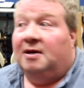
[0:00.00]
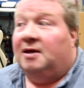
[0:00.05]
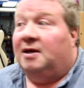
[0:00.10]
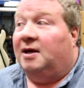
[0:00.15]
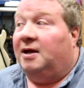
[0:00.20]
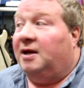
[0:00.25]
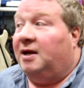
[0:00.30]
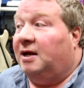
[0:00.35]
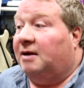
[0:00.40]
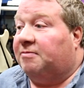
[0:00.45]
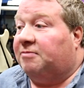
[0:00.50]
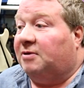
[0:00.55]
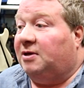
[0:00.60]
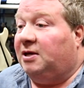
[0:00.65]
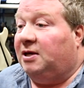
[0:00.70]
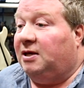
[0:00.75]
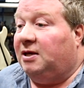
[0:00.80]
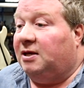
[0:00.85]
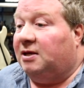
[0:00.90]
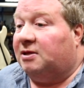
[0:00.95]
amp that
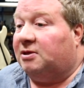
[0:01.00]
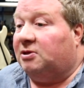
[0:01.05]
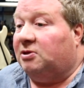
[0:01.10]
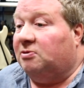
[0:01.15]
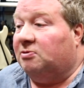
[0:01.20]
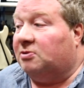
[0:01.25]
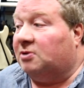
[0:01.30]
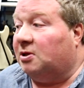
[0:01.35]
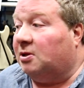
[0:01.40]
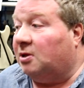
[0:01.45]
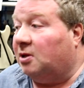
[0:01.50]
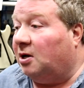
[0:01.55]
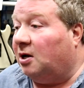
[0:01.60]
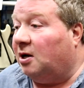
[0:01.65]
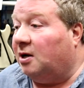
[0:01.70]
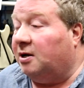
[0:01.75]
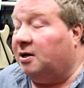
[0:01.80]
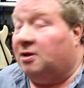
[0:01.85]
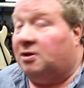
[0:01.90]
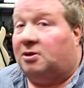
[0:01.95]
he's used a
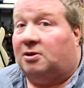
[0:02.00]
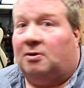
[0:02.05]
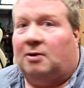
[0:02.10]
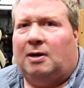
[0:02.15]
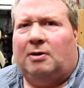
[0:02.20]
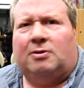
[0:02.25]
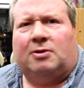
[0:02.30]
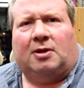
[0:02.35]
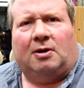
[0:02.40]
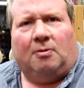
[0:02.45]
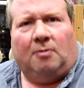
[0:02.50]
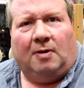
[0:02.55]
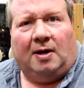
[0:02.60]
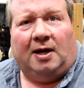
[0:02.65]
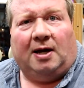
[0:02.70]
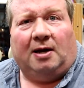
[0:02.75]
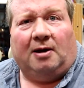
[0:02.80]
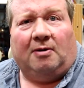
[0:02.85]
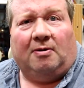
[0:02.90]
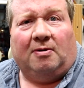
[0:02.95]
lot, and so I was like,
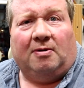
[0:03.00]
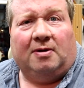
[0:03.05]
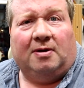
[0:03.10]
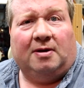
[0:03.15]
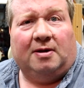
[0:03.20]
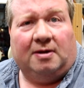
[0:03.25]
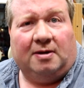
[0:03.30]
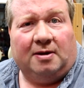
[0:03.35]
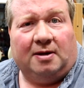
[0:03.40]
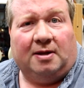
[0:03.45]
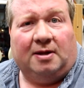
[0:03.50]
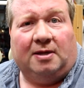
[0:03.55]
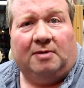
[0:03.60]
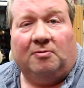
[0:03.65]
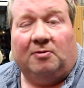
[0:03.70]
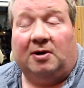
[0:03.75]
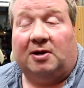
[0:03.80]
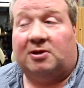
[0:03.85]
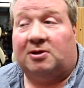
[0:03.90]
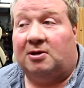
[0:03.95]
wow. And
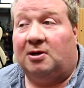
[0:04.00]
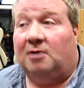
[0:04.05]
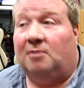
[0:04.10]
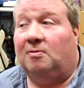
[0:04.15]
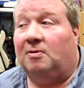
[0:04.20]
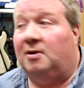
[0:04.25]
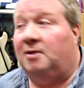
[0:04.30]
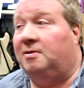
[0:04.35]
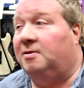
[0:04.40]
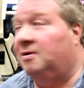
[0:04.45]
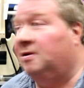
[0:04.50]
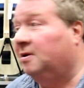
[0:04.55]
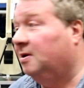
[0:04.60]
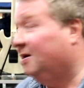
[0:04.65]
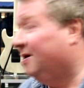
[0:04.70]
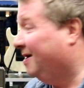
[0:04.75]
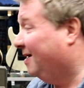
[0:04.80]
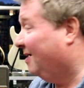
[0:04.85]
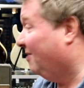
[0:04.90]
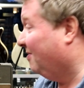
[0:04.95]
then when I saw one,
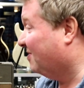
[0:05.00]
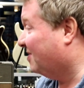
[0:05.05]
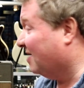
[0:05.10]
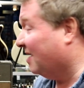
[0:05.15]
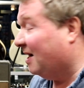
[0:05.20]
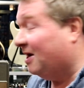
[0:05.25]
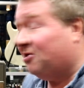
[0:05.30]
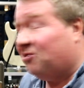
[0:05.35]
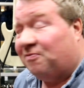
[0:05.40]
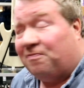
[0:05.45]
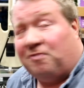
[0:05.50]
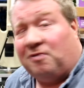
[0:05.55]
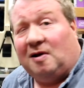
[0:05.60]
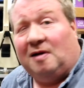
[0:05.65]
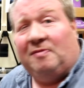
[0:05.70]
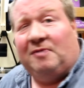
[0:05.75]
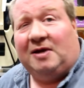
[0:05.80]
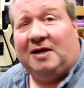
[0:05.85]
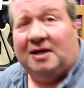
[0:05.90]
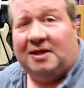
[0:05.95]
I said, I should
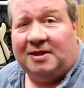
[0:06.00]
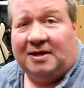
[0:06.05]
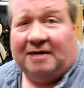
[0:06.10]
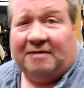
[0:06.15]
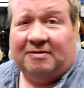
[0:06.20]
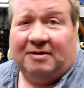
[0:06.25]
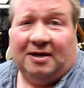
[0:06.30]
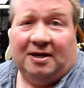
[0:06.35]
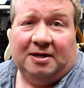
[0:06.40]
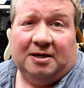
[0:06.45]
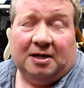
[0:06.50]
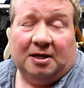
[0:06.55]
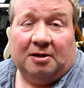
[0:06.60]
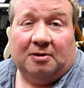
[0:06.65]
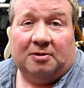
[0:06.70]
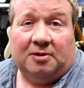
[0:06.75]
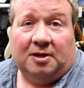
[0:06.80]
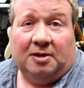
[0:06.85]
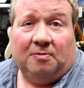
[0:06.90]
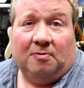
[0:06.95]
probably get that.
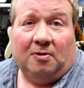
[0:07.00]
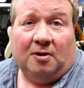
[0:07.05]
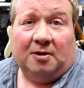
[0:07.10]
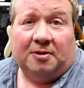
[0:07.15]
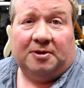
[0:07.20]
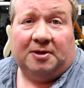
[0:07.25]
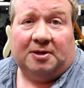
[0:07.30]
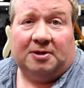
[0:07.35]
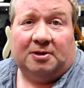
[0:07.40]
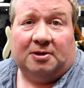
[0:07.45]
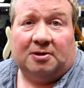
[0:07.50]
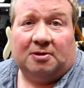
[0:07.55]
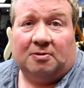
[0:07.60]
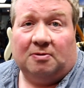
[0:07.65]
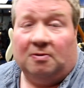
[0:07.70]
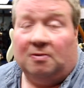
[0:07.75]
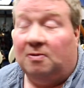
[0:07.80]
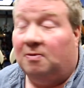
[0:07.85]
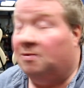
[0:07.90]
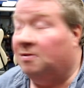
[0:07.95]
Danielle Lanois thinks it's
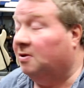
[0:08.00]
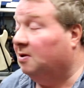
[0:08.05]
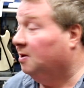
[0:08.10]
cool.